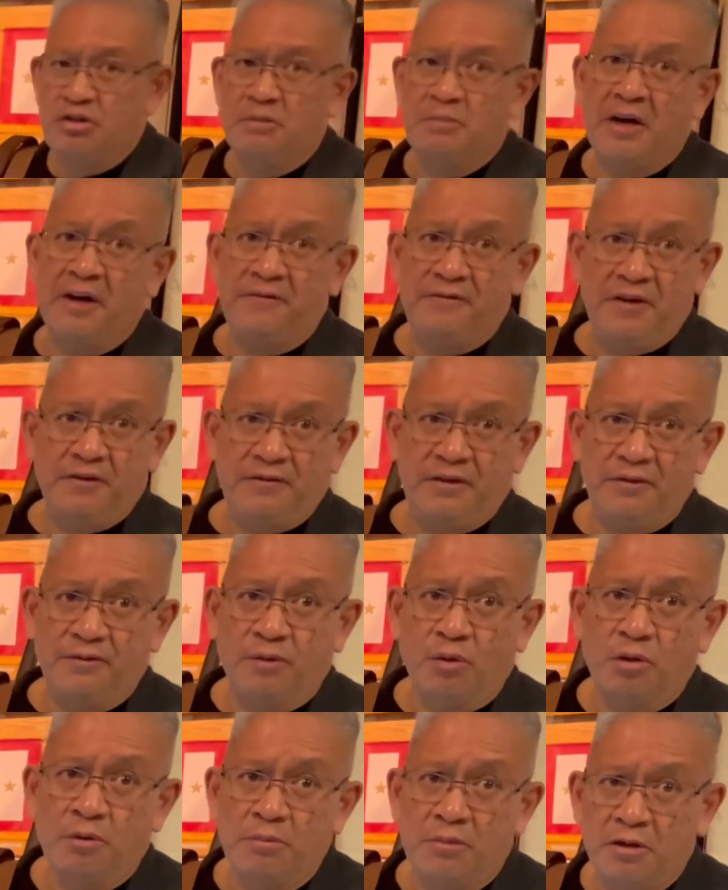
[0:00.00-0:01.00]
by
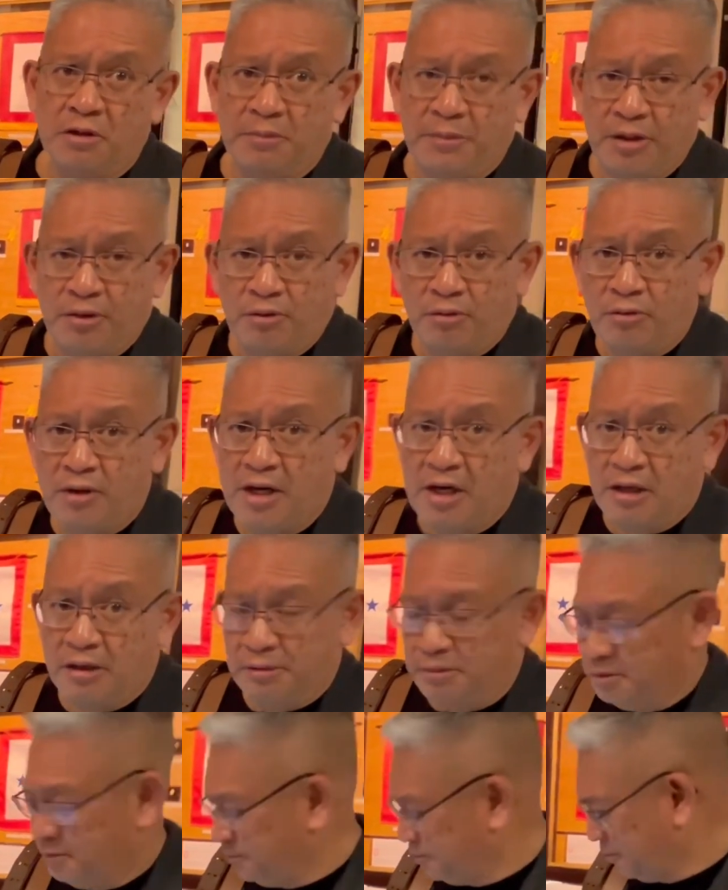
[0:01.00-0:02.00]
54 millimeter round.
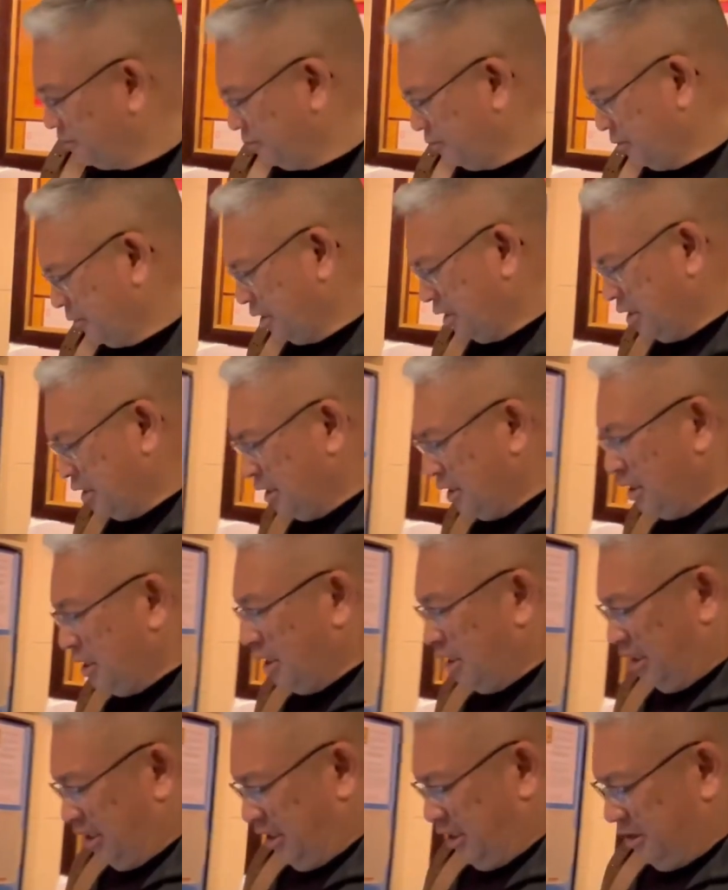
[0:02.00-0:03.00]

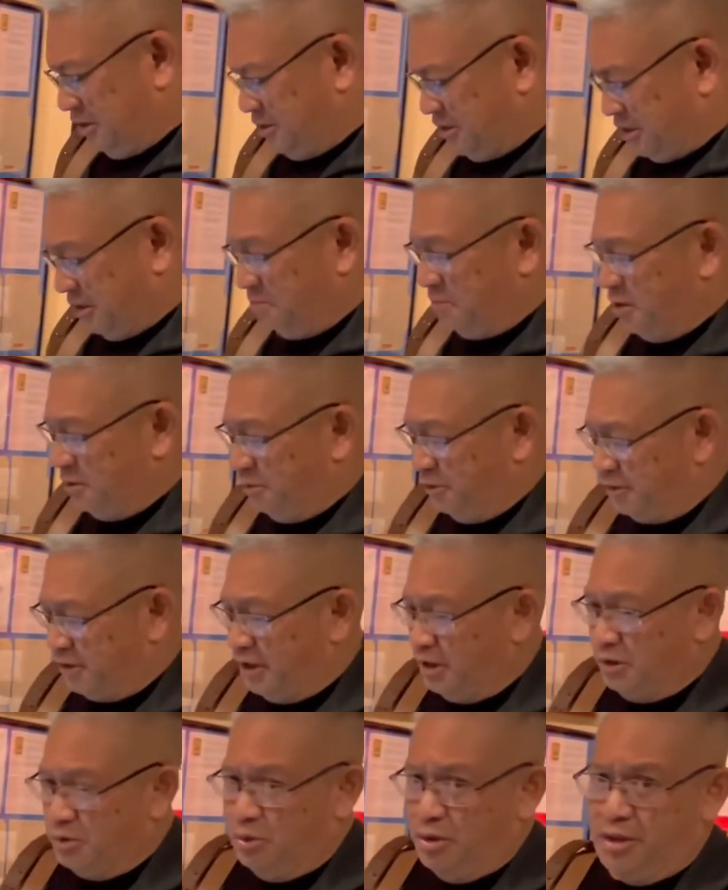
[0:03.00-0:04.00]
And some people
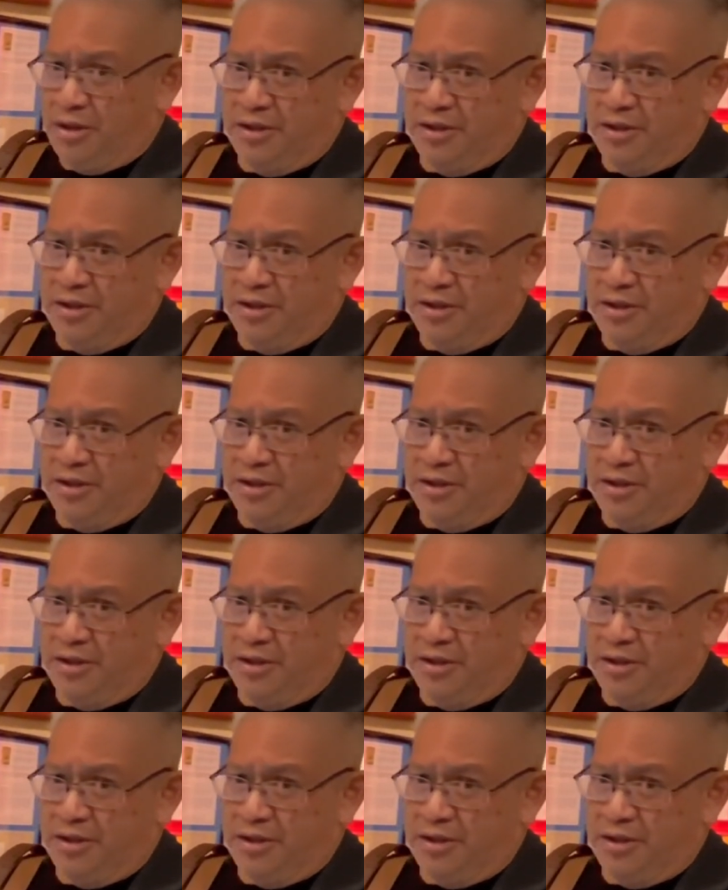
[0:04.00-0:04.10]
think, well,